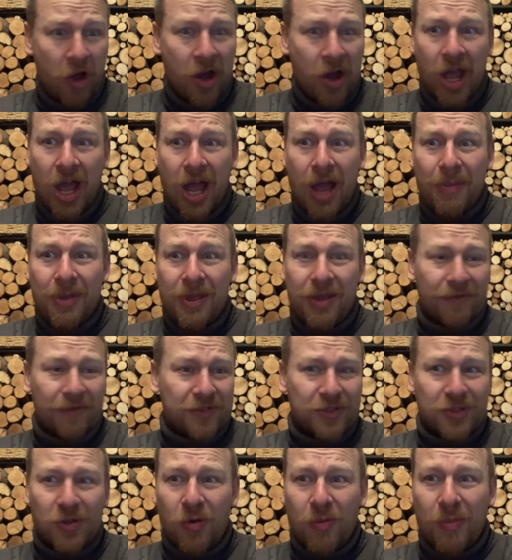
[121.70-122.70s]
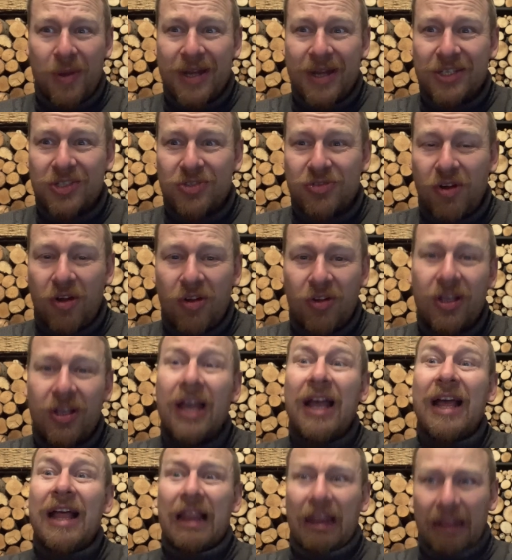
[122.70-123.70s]
an army of so many strong.
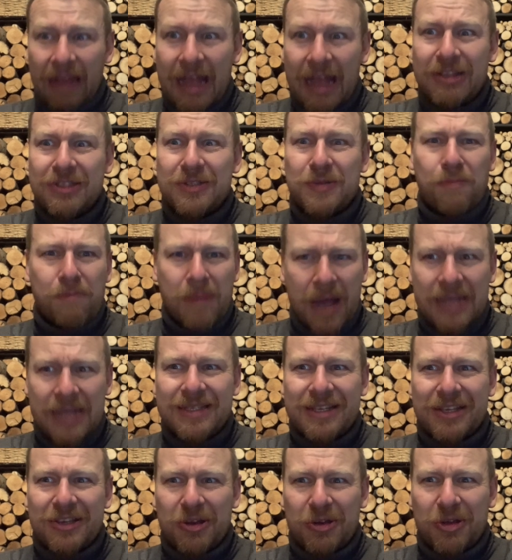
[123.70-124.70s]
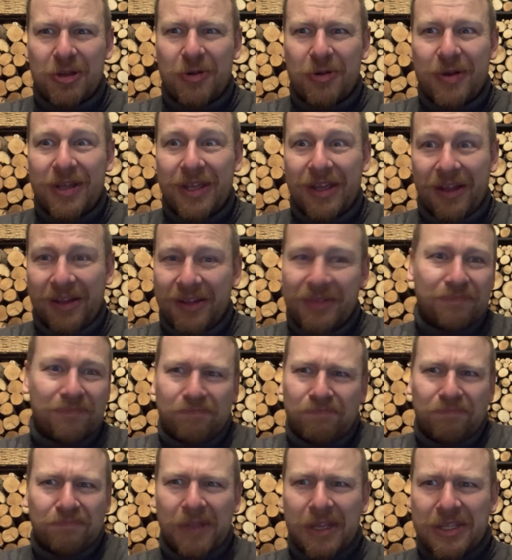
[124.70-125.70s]
Let's massacre Korea.
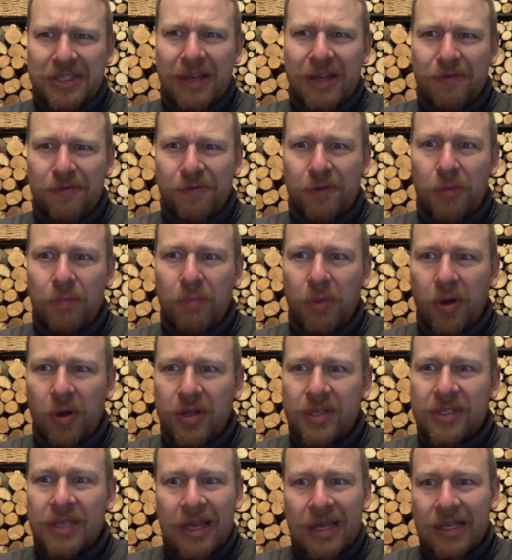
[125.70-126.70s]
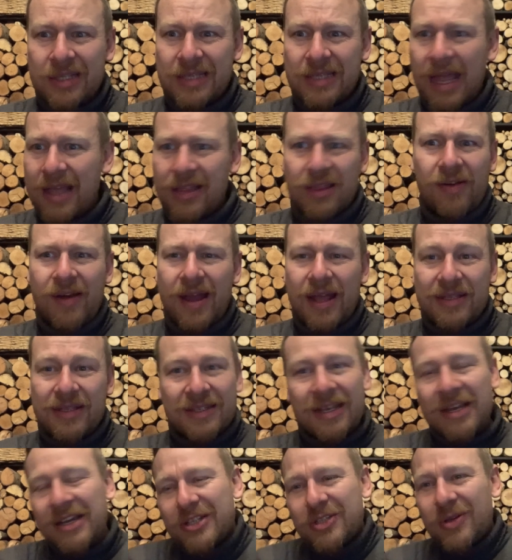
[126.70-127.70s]
Let's have fun, boys. Take their heads.
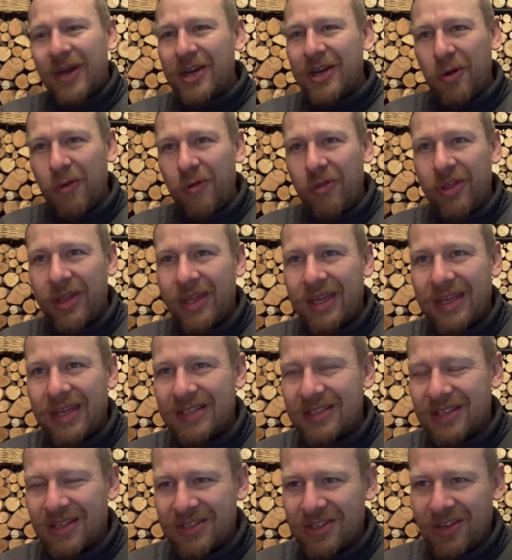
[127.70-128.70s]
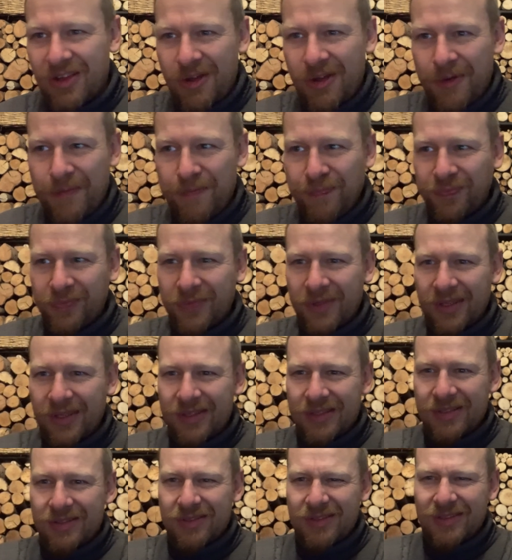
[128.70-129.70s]
So I don't think it's as
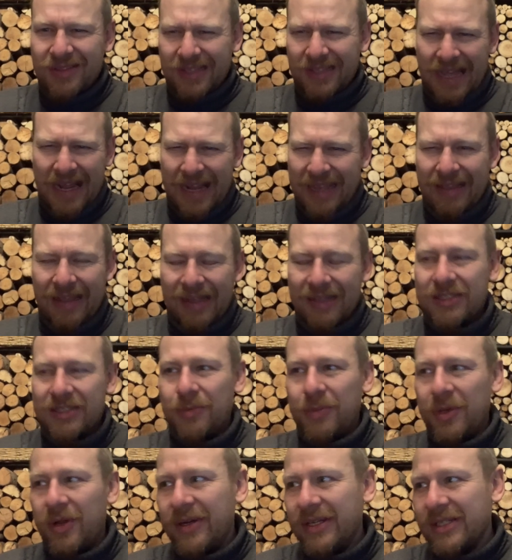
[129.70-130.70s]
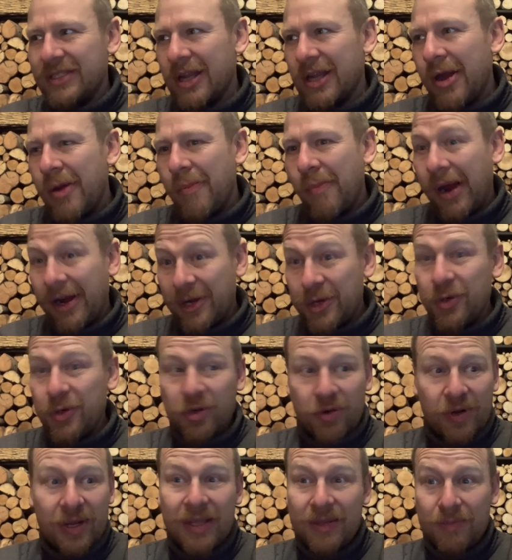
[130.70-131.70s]
like that, to be honest. But I do
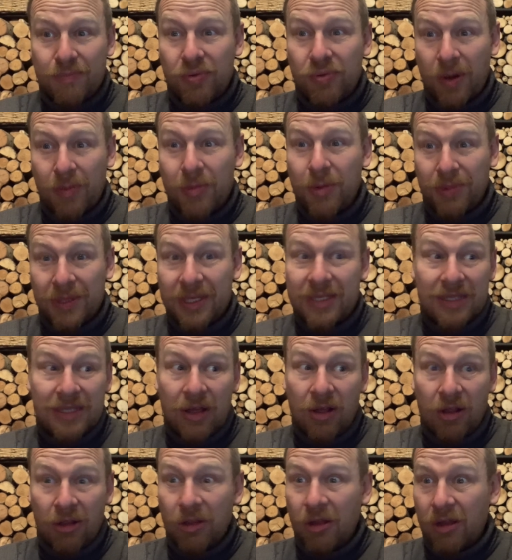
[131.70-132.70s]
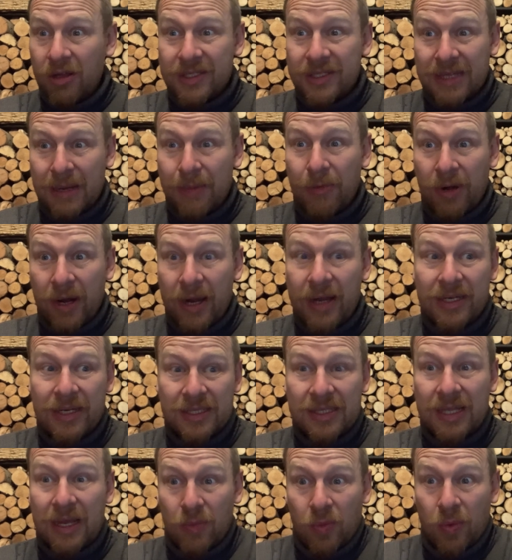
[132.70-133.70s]
agree, probably he's got a lot of samurai. And he's
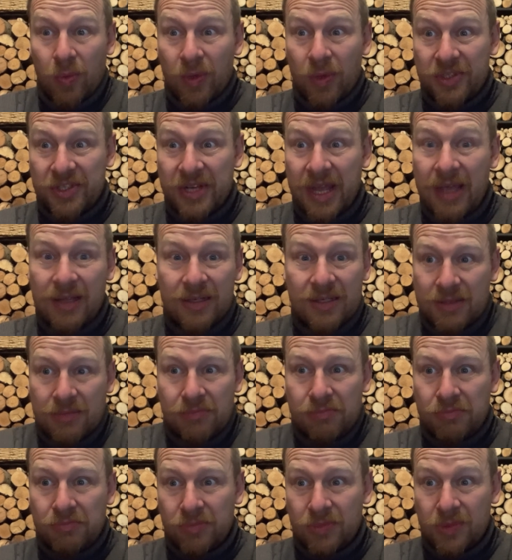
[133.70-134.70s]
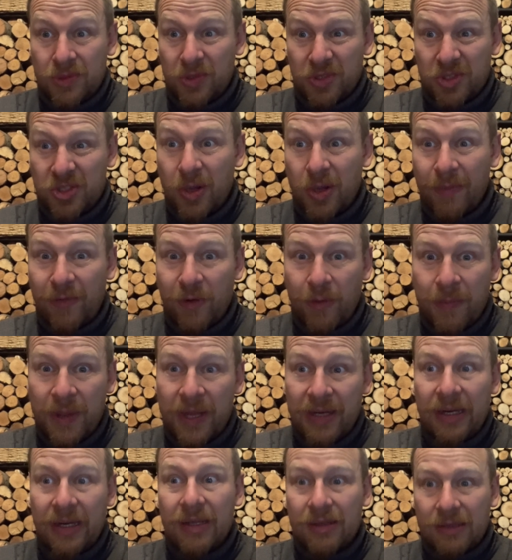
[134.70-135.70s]
like, well, what's next? We're going to stop for a
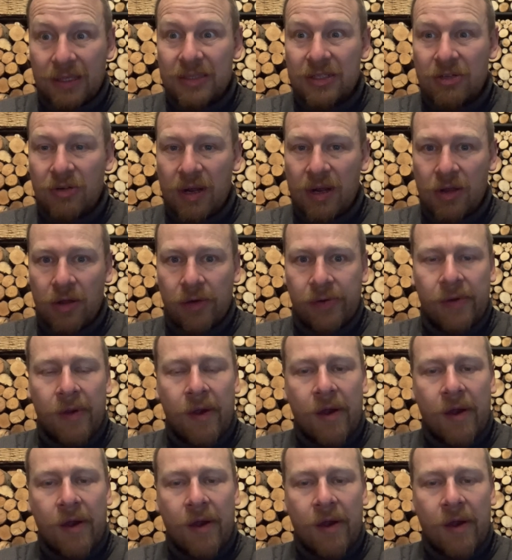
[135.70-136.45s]
picnic. Let's crack on.